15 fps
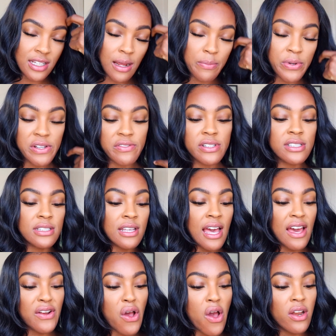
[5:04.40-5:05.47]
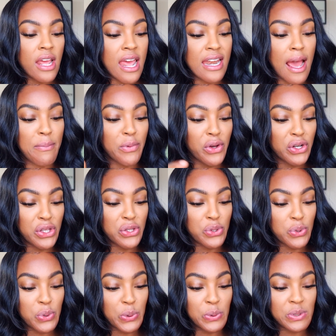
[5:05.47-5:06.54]
that I previously had on, and I'm gonna
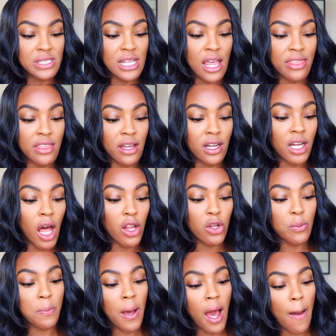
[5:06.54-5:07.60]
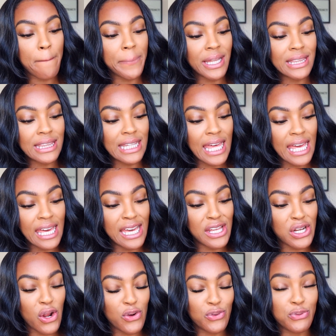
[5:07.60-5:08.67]
use the Colourpop
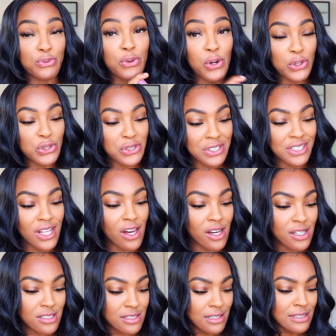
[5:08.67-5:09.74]
Land Roller Gloss,